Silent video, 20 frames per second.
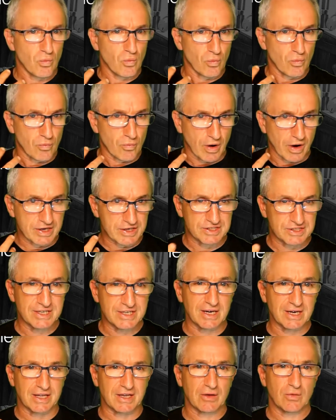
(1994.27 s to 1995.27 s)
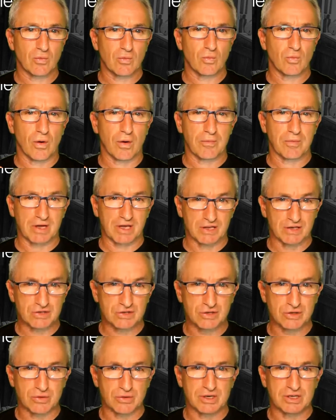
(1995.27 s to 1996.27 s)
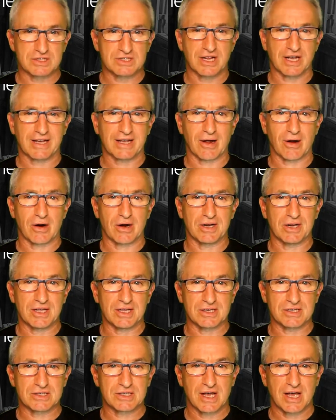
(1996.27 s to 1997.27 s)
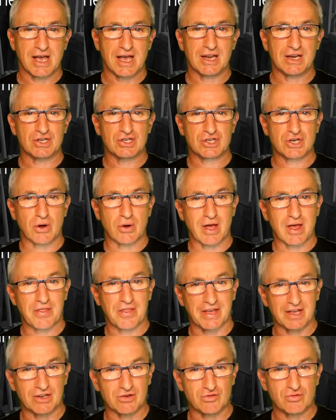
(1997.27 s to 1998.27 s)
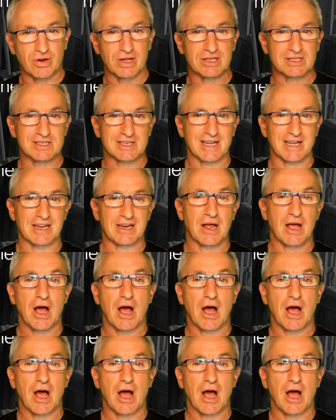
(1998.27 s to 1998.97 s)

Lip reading: ideally, what we can do is take our ideas and show how they can translate